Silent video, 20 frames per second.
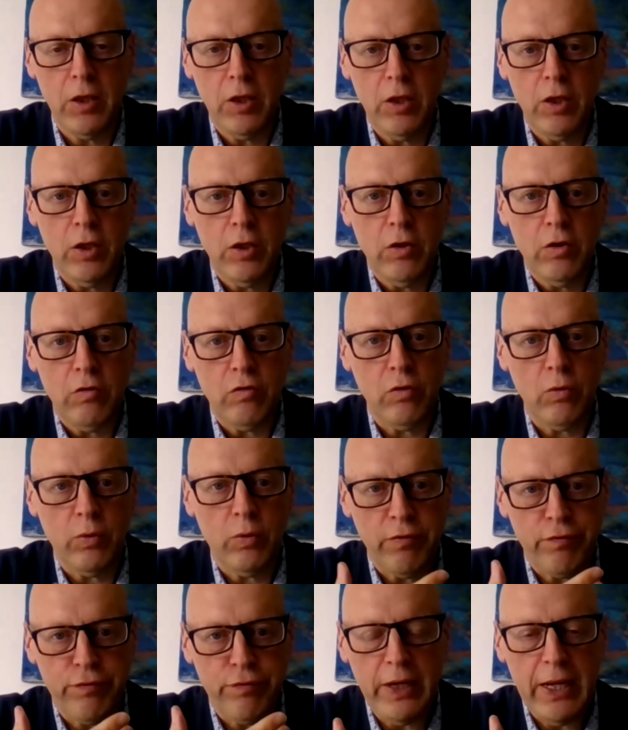So what the
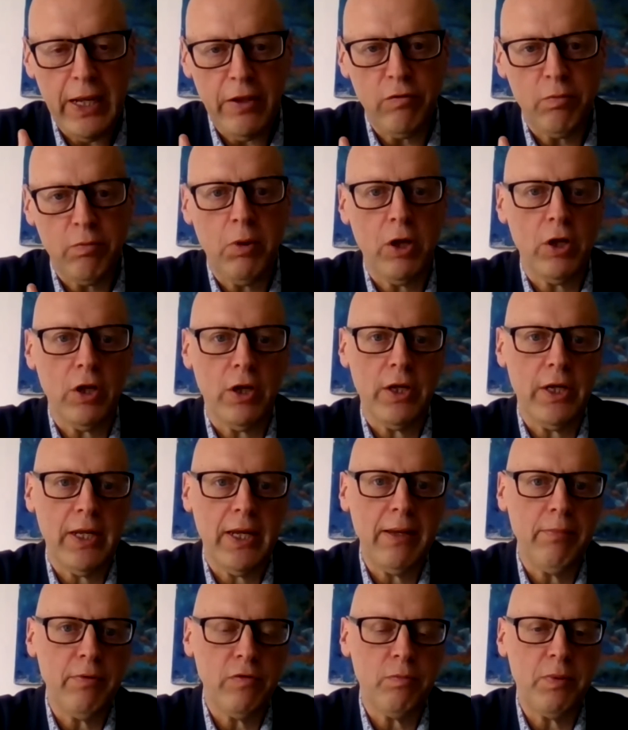freelance model
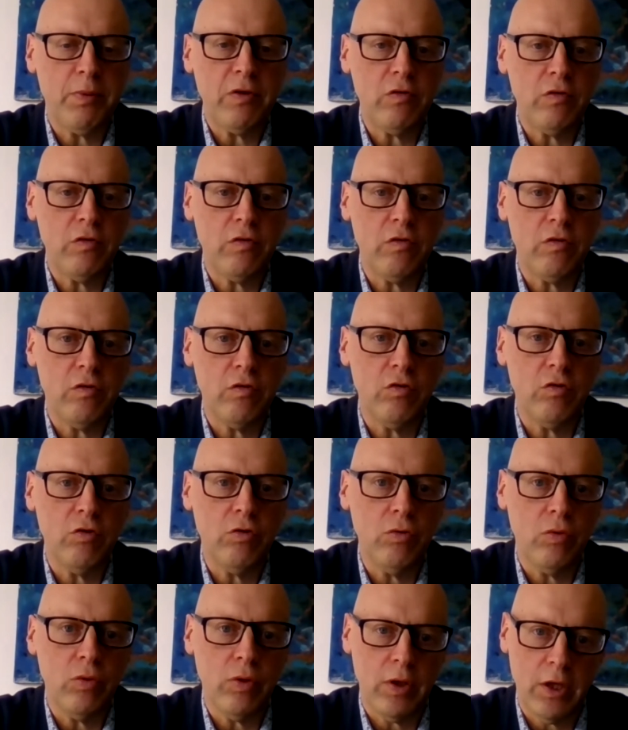enables businesses to
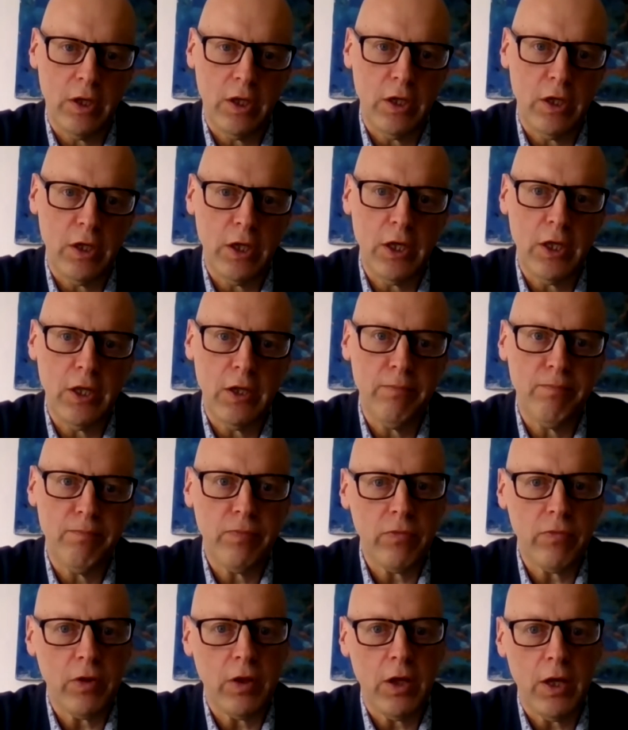do in
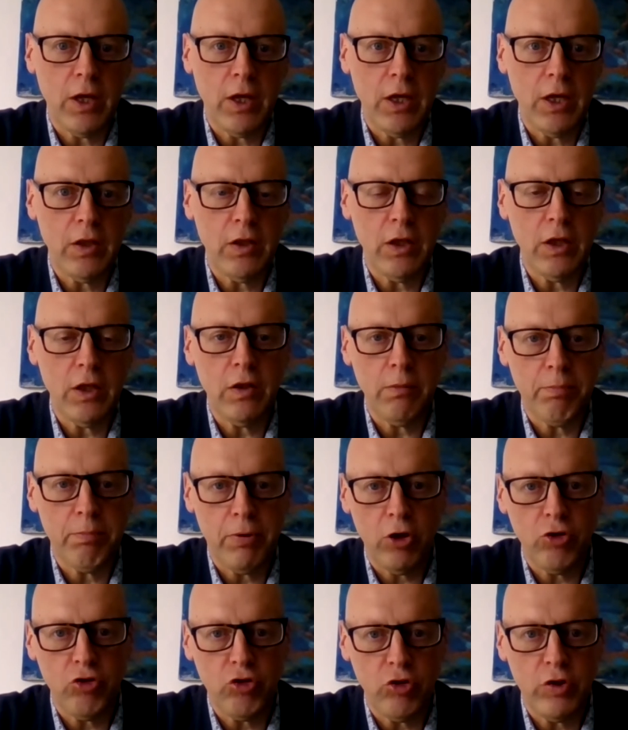the
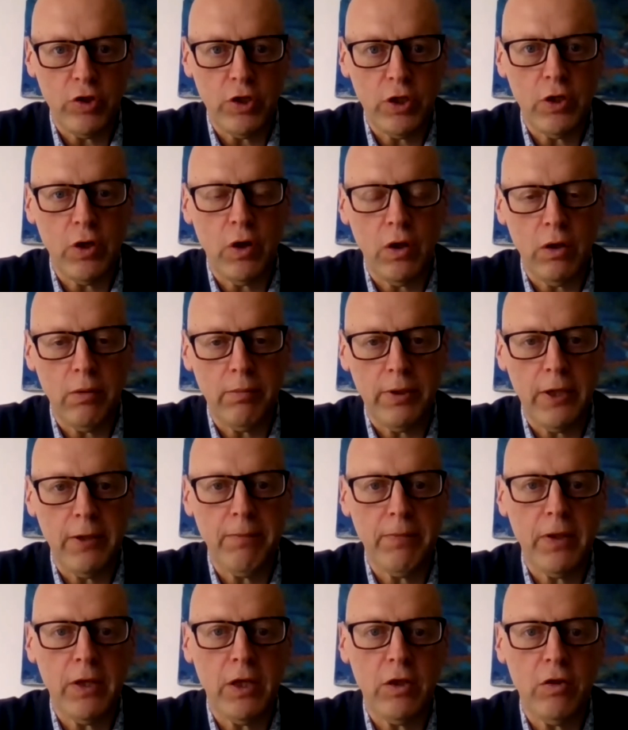project economy
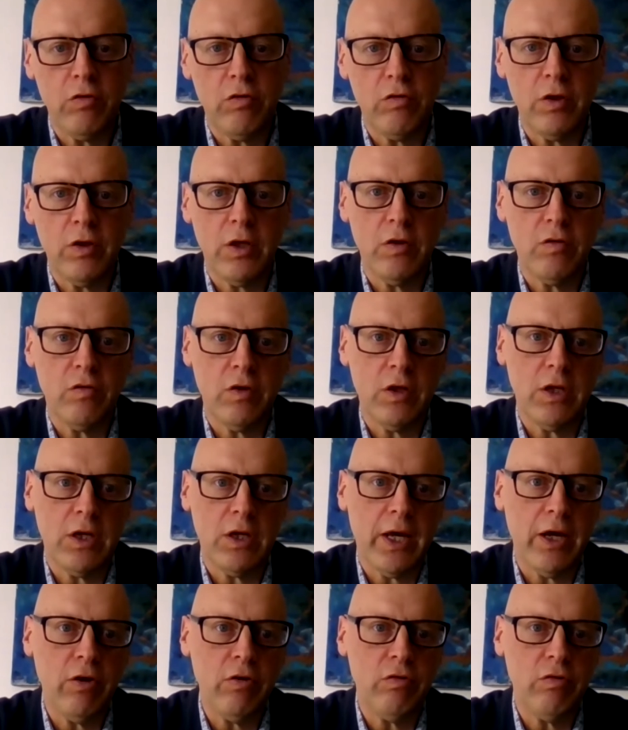is it
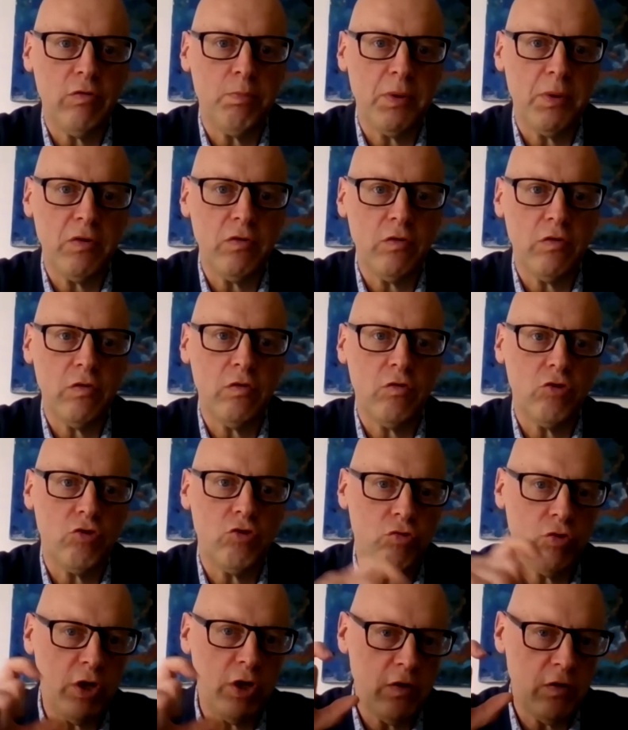allows businesses to
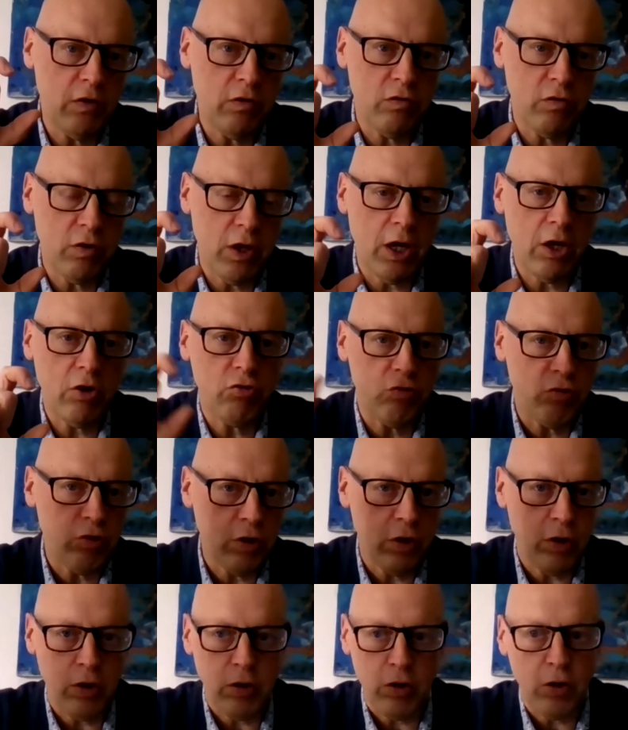treat this extra
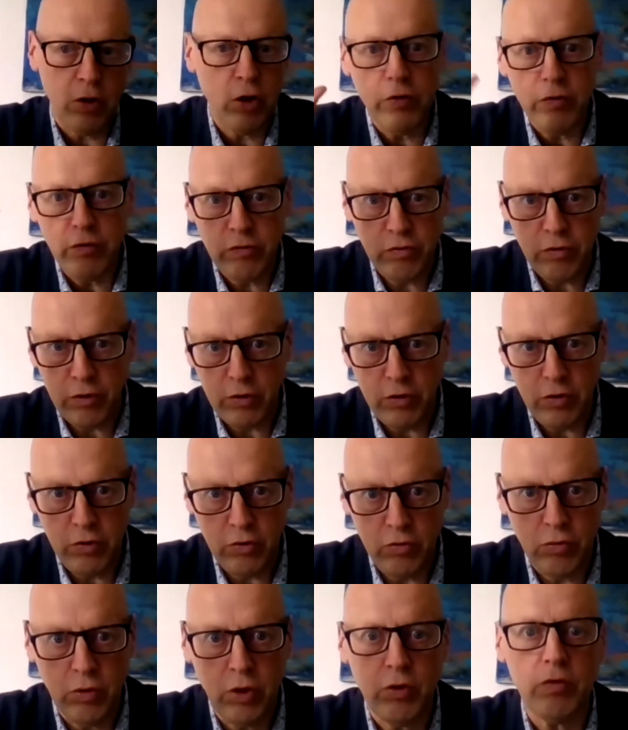or uncertain
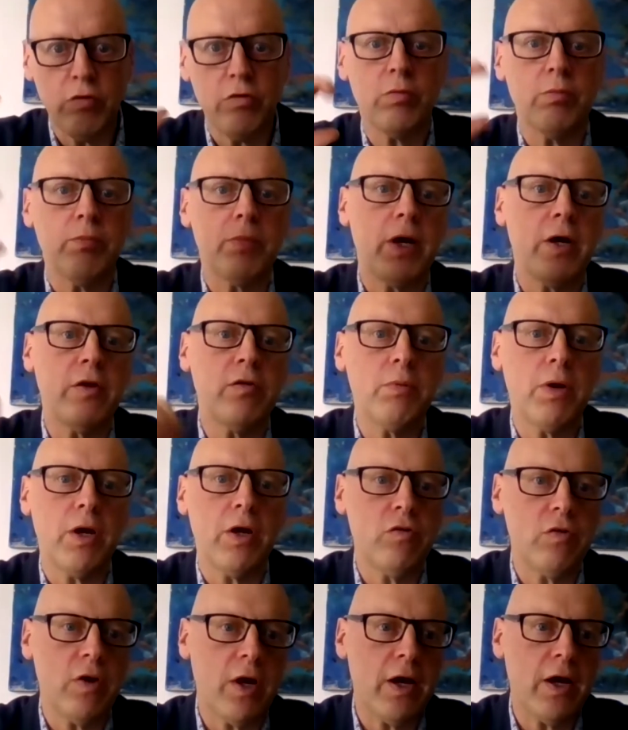growth
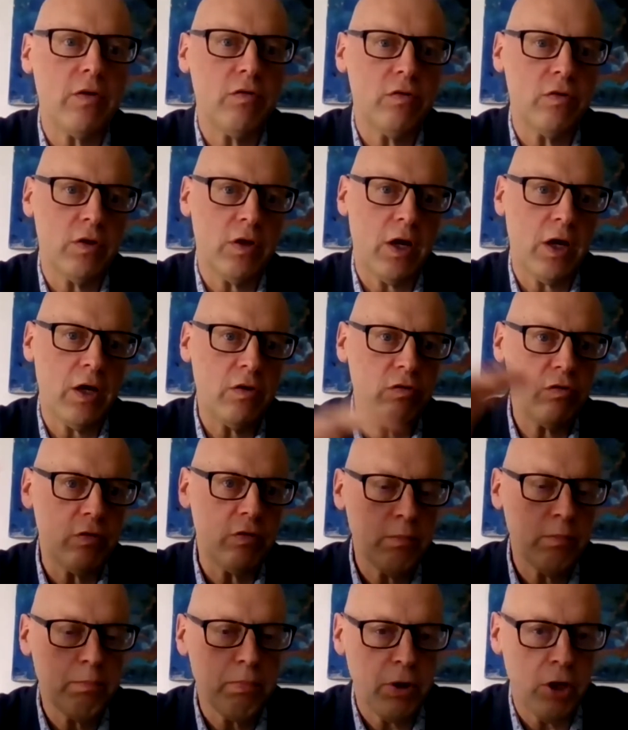as
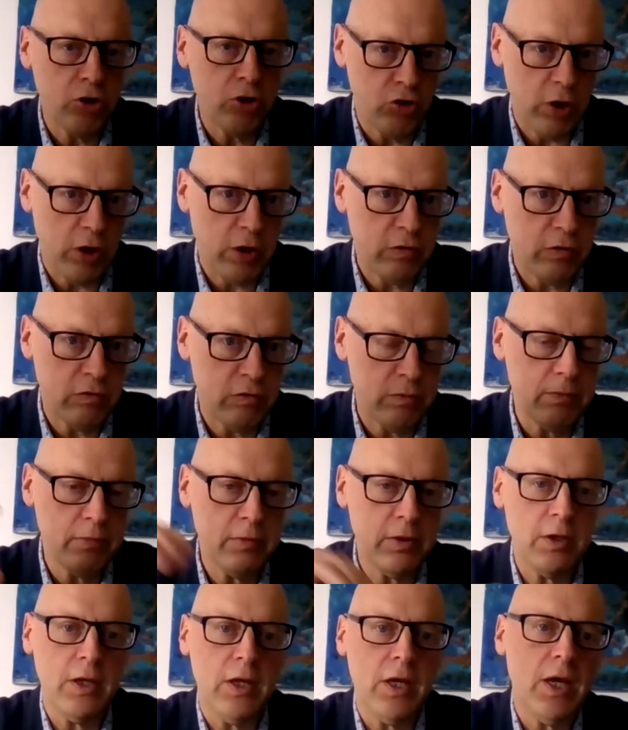projects,
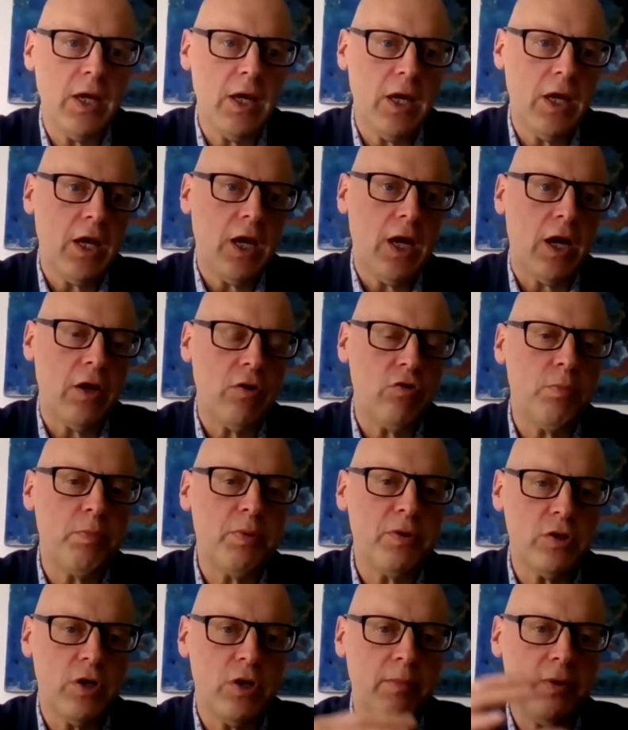and to
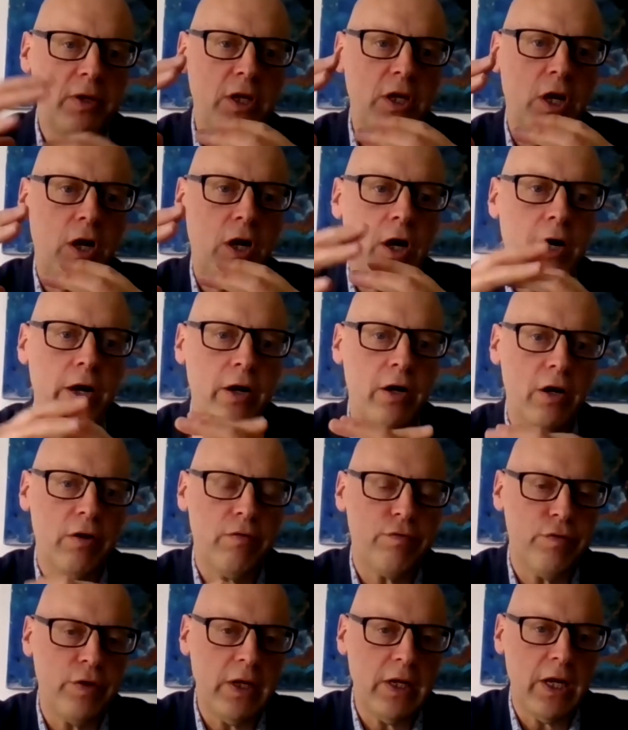predominantly hire a
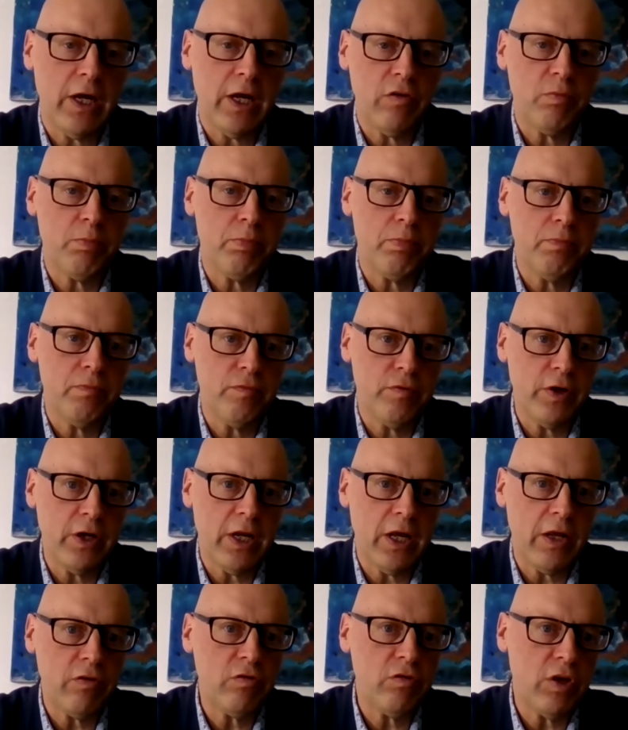
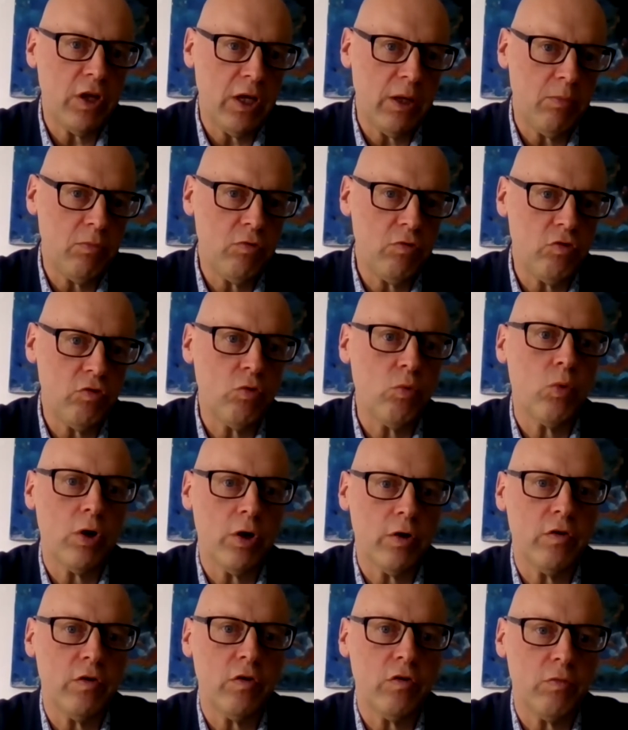freelance team to
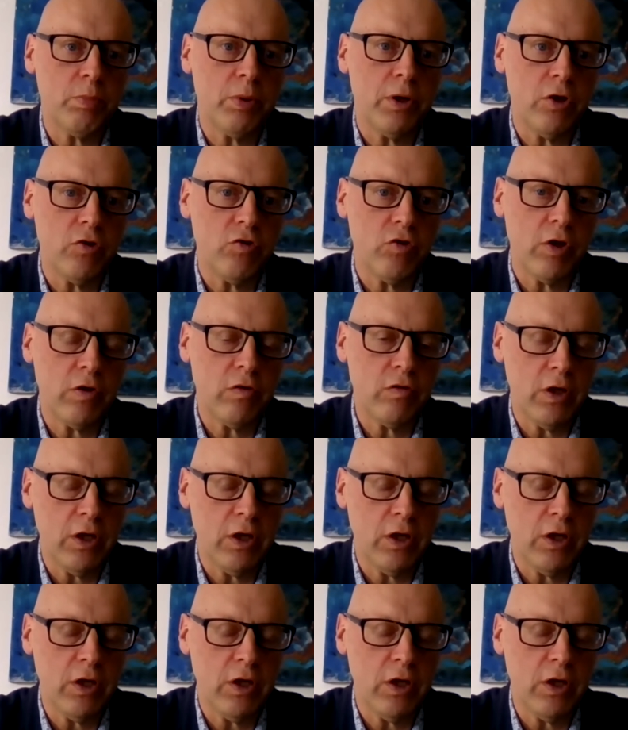work those projects.